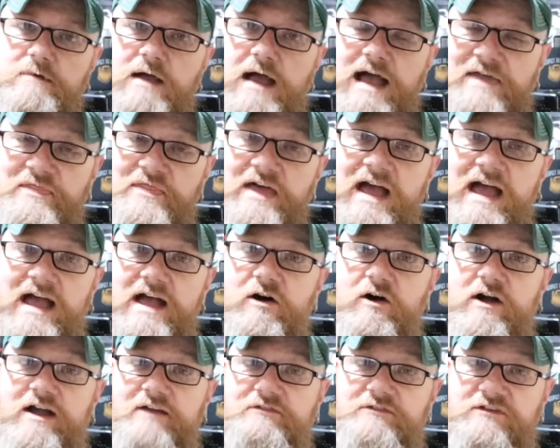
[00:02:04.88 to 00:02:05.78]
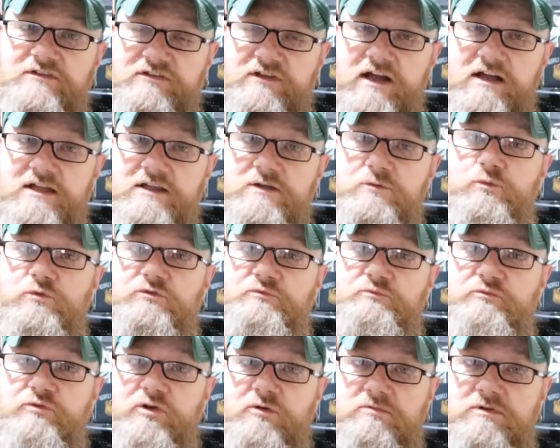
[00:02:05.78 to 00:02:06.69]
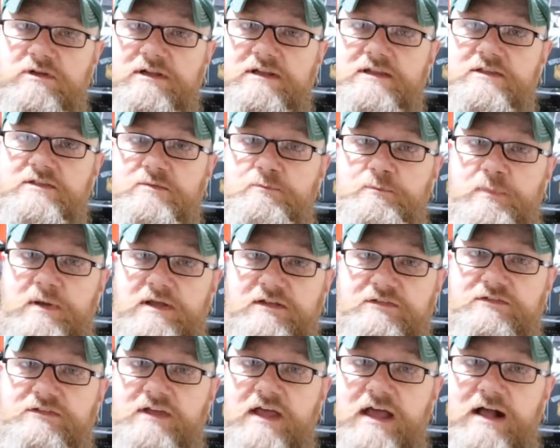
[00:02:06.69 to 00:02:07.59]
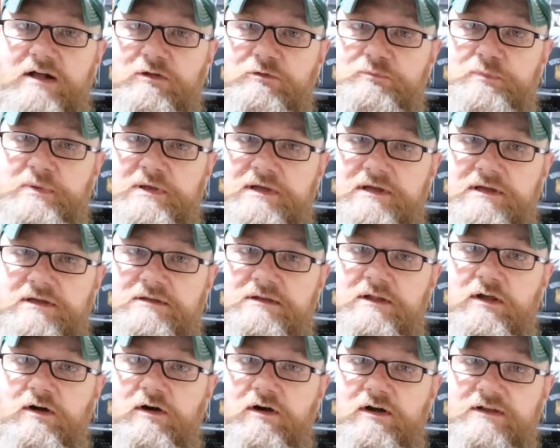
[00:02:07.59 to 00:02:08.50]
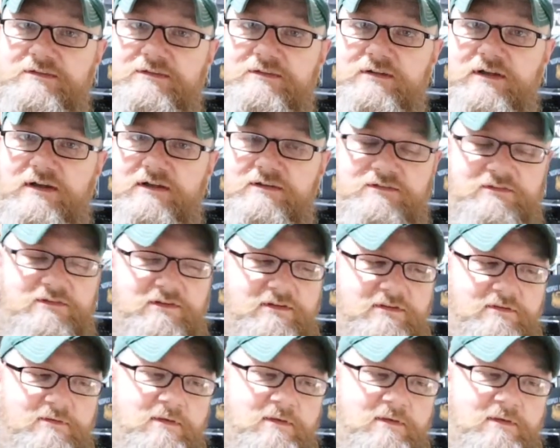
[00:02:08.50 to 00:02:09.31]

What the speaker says: and that, I have to say, was probably the best Alt beer I'd tasted.